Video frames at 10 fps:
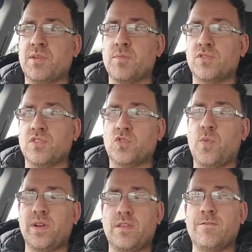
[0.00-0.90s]
much a
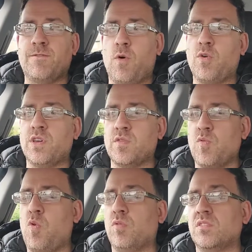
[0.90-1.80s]

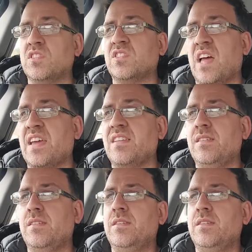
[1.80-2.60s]
24-year-old design,